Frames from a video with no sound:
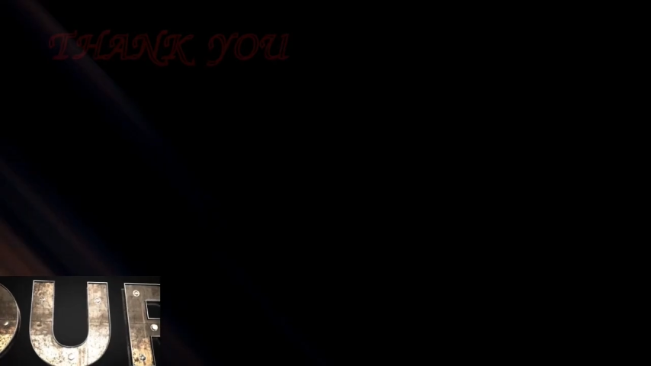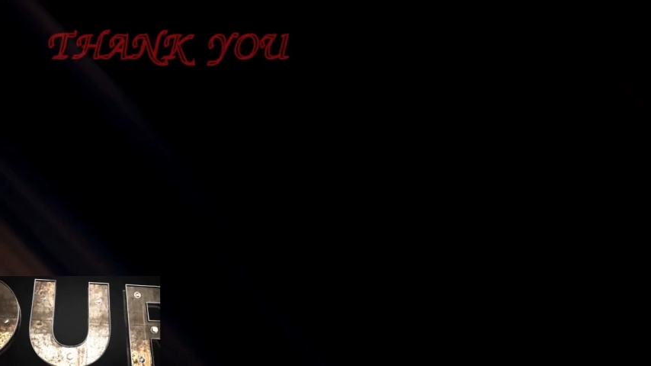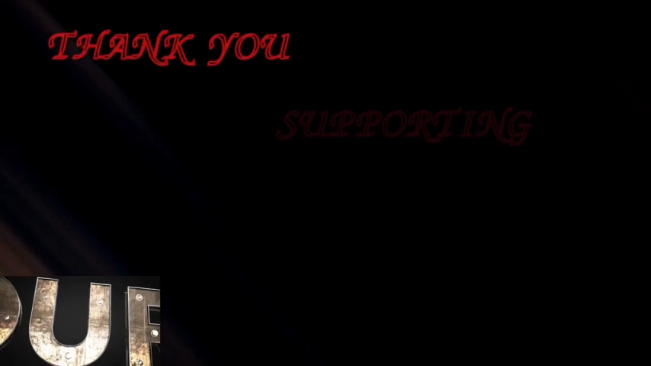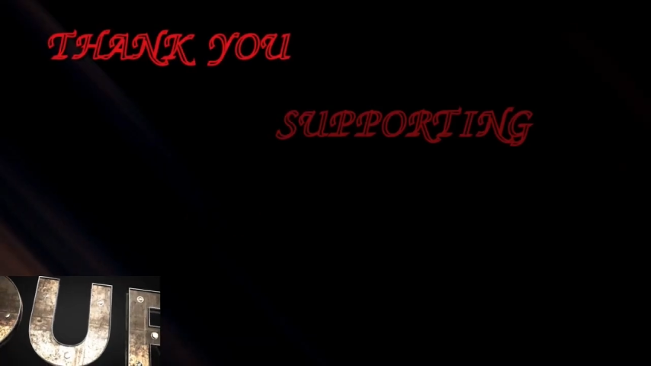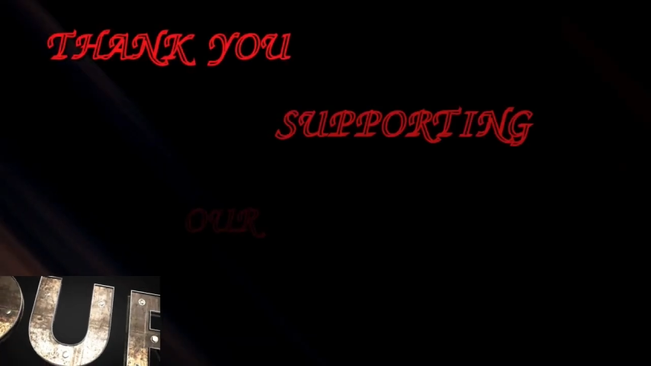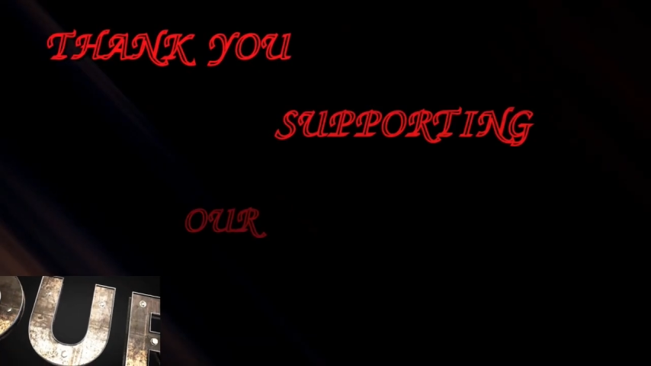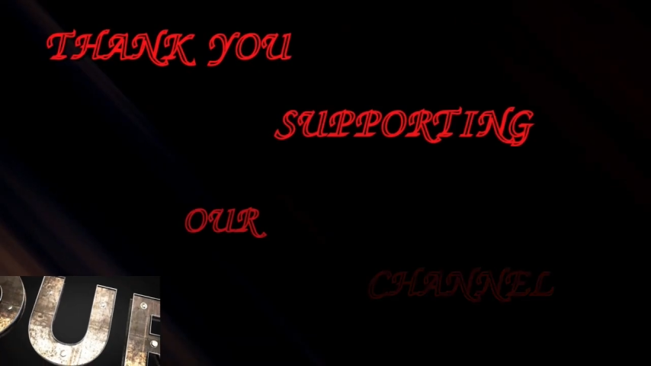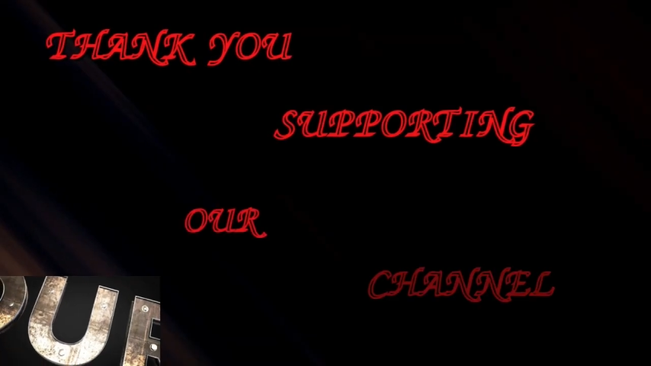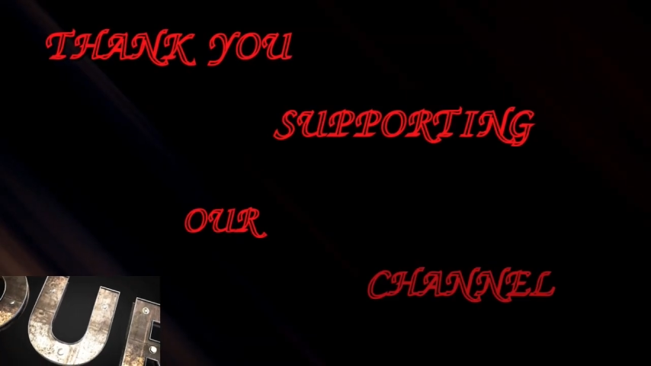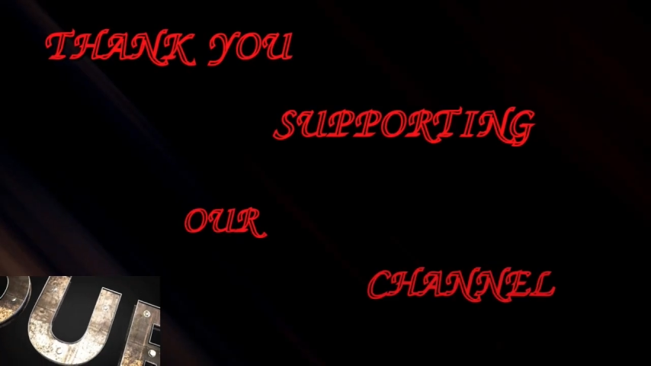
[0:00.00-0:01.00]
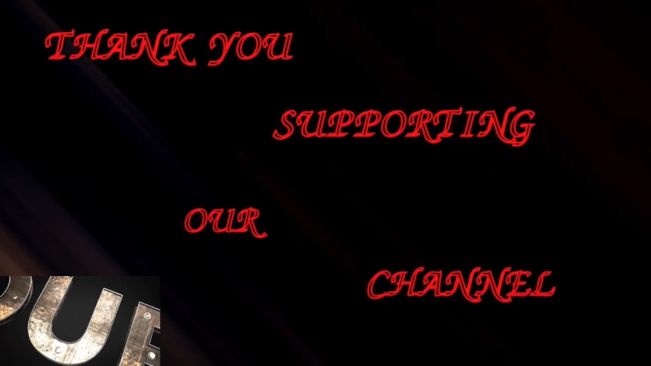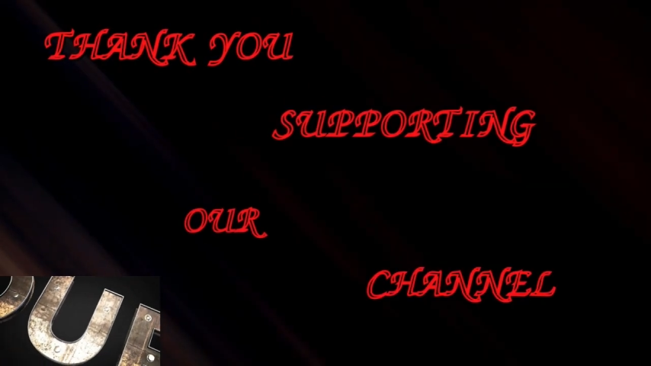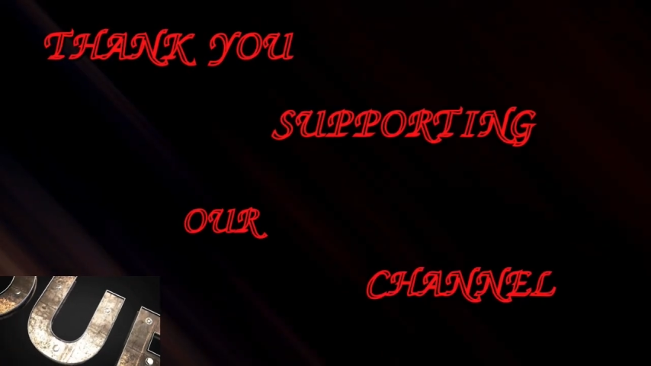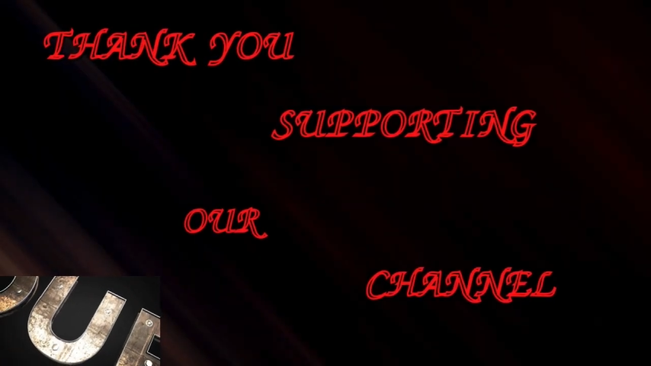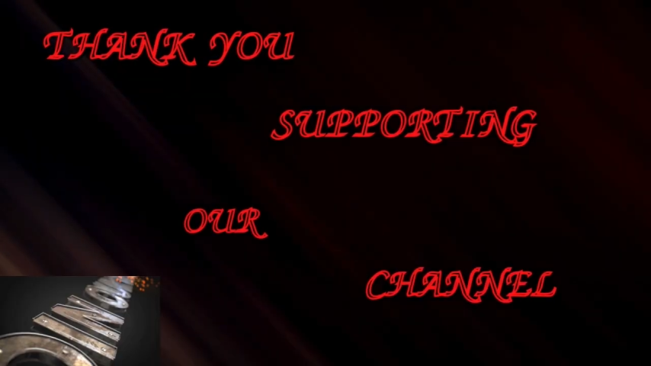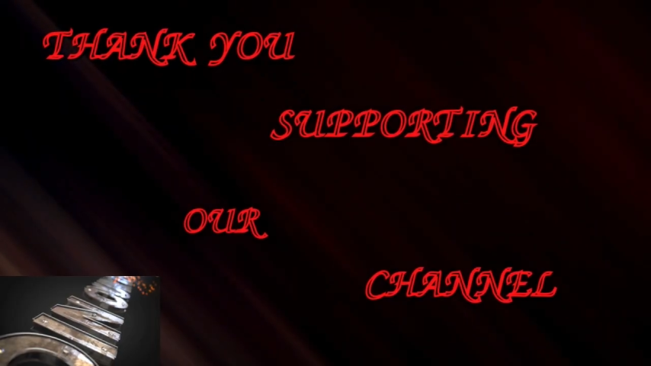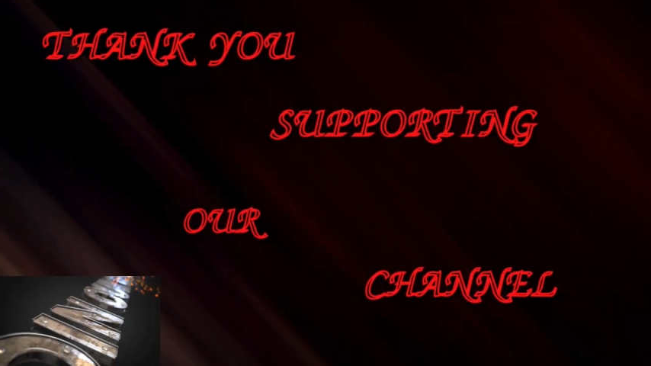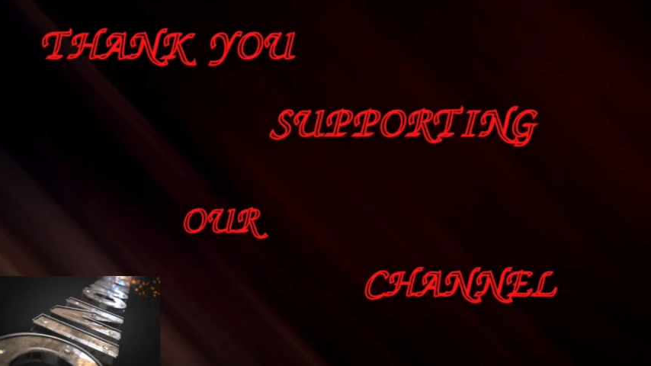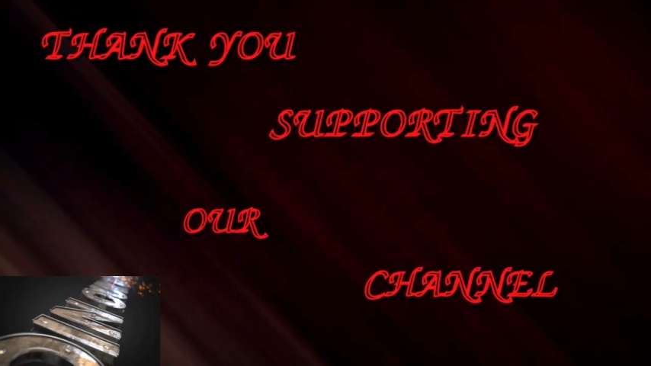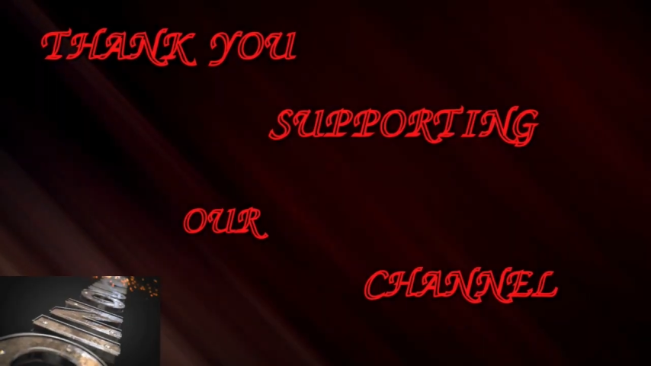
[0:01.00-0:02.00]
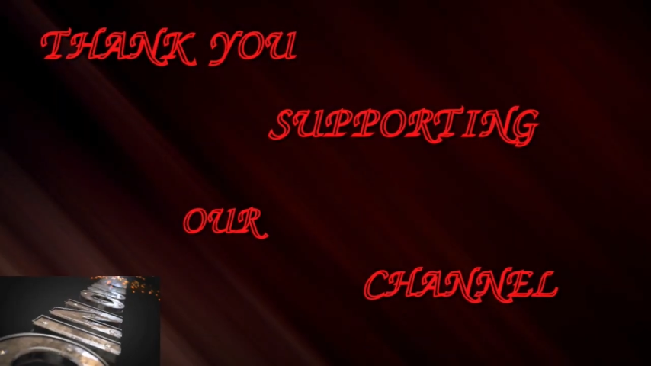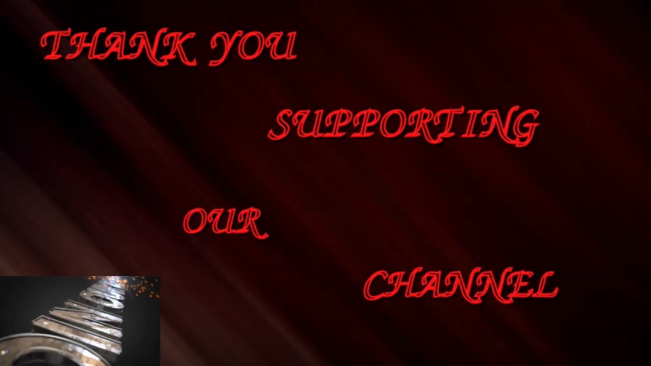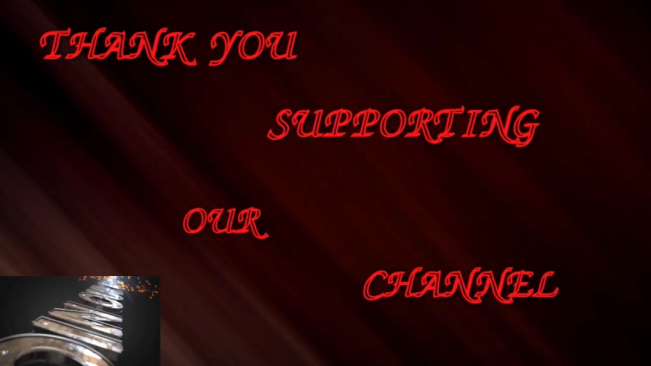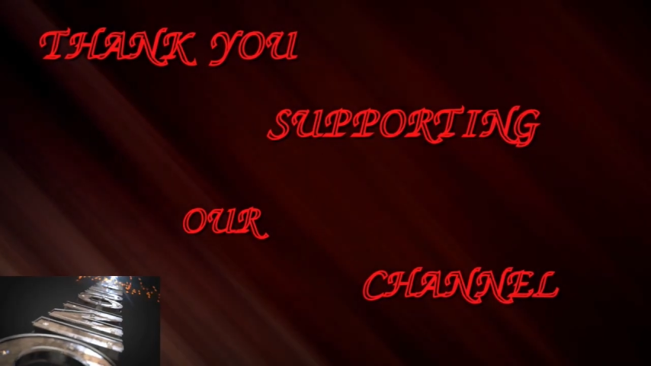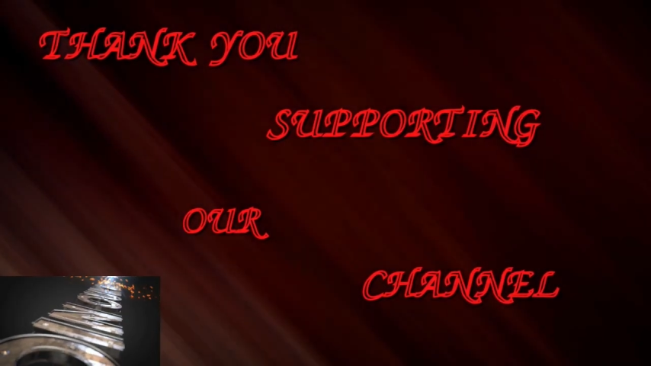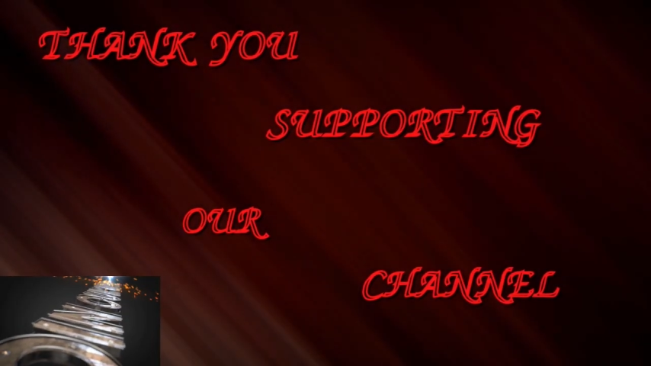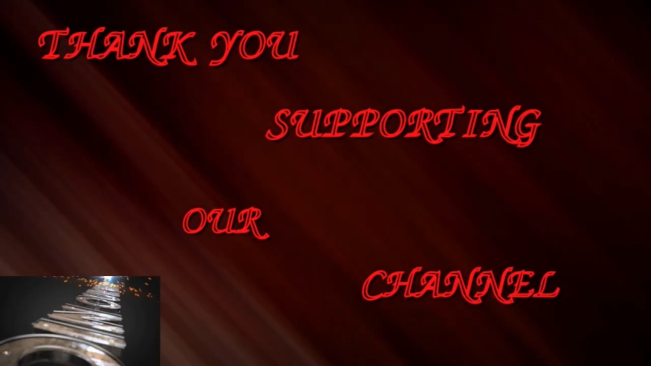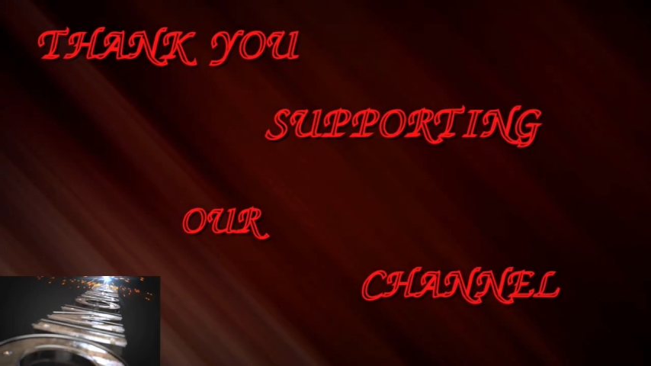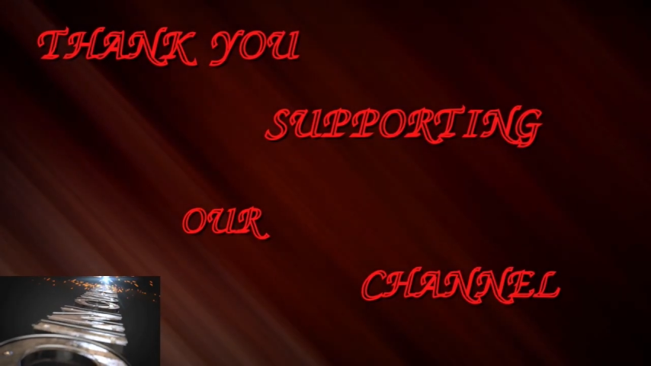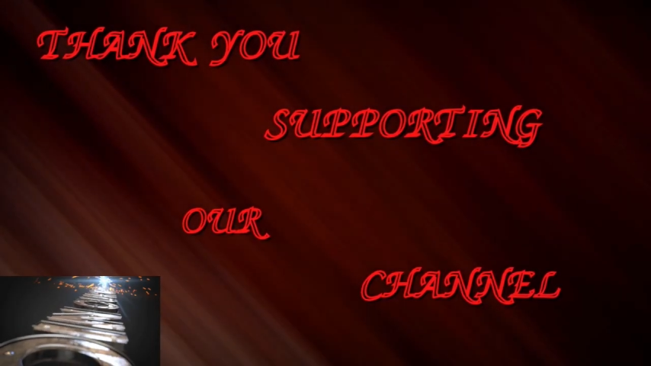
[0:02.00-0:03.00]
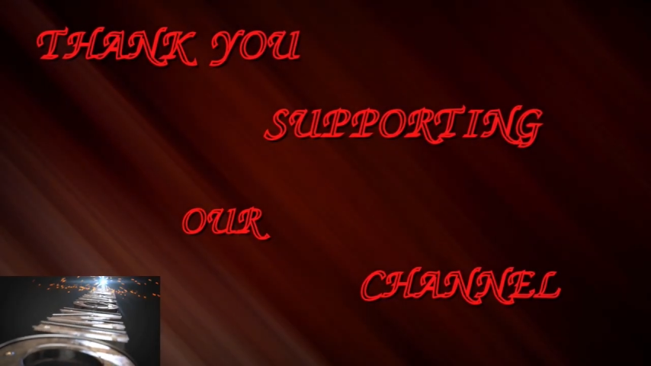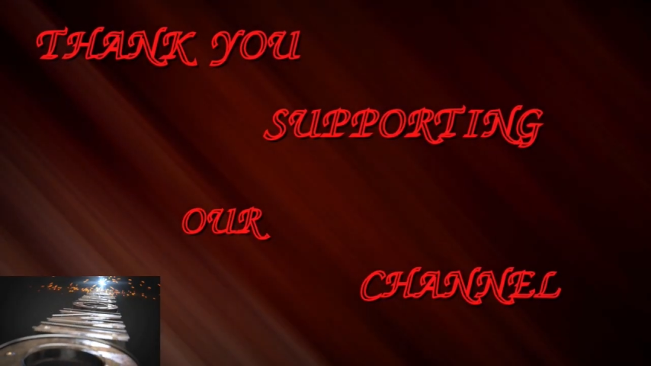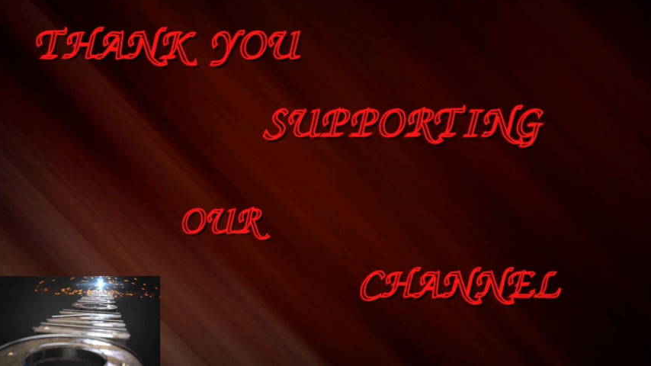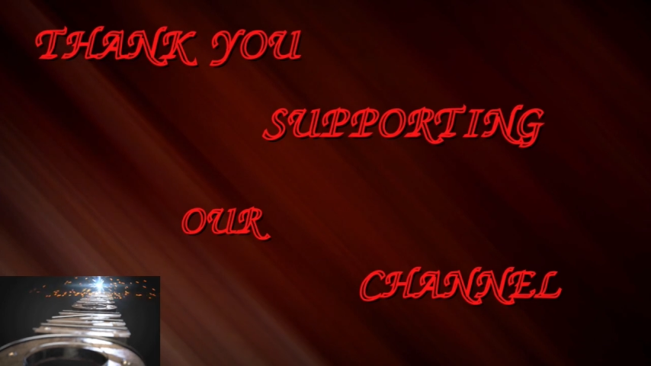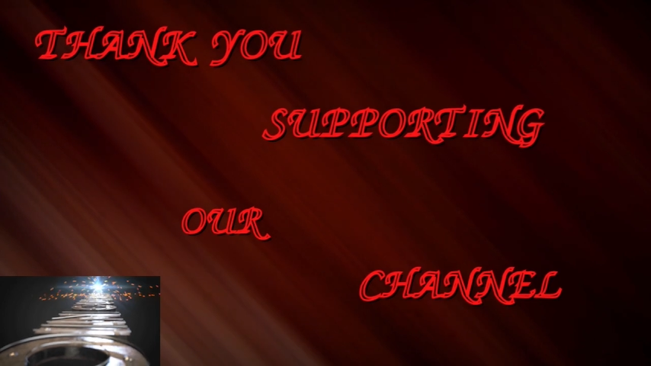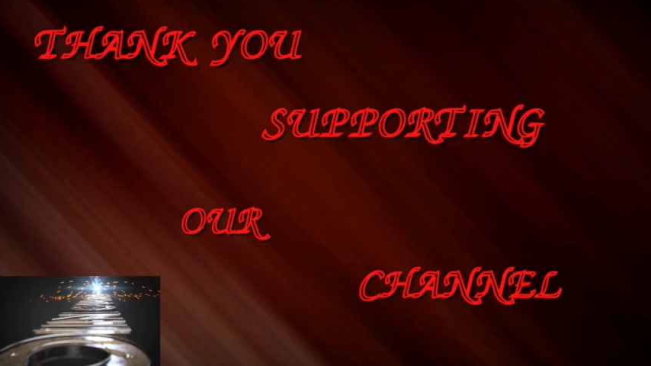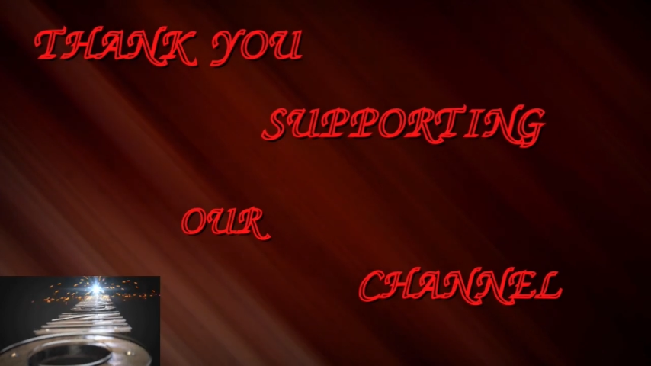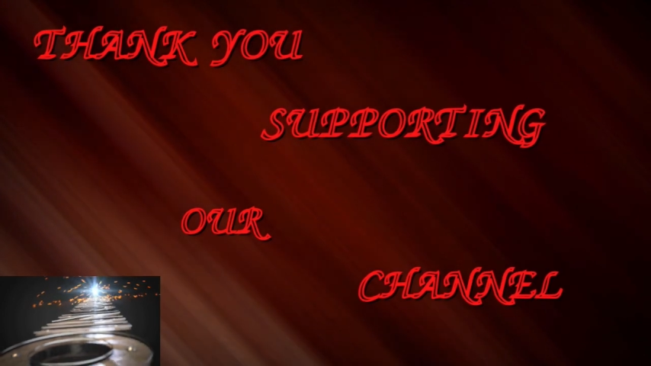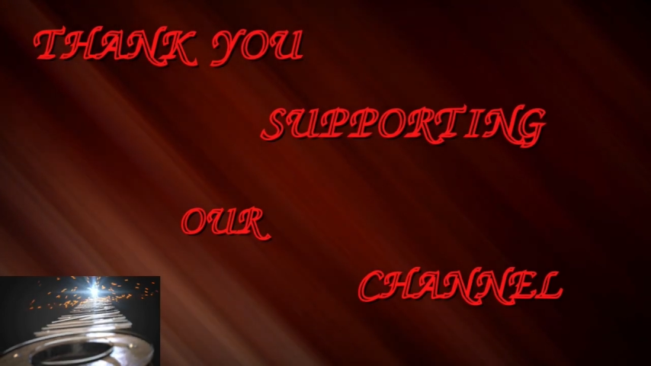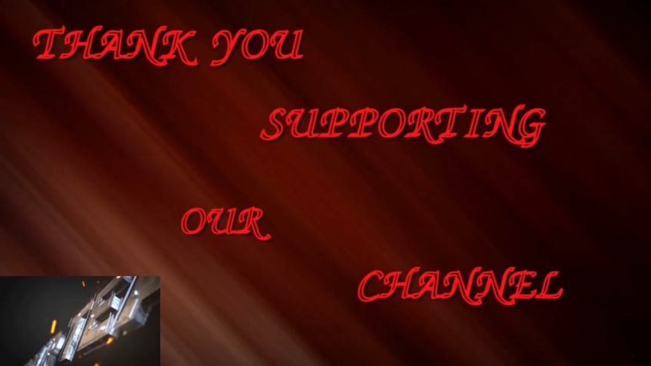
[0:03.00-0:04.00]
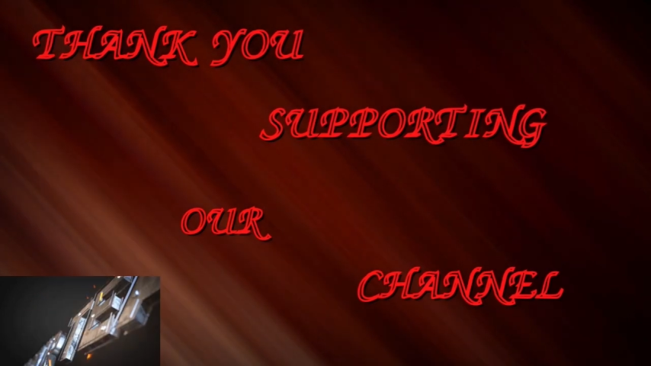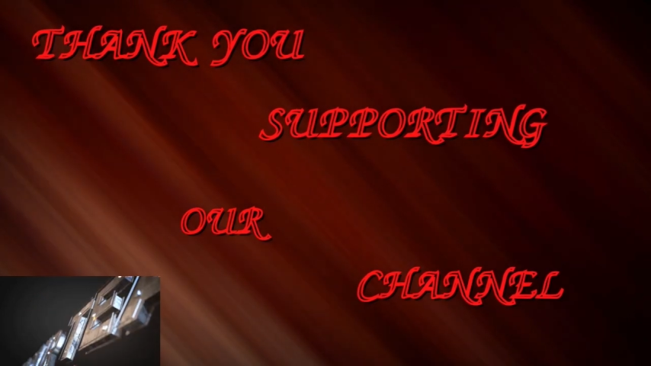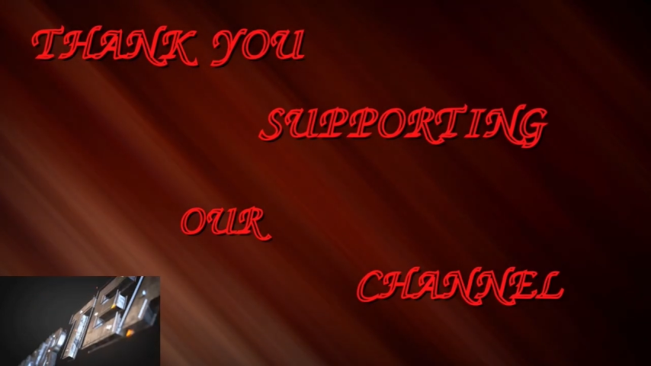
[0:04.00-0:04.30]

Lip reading: [unreadable: no face in view]